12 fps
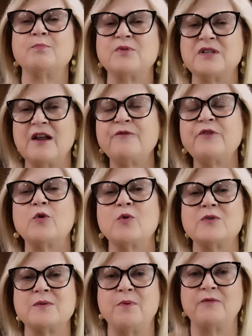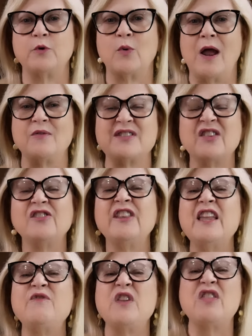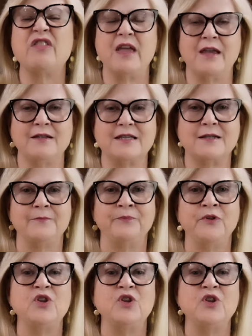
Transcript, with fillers: Stuff that grows above the ground, the leafy things.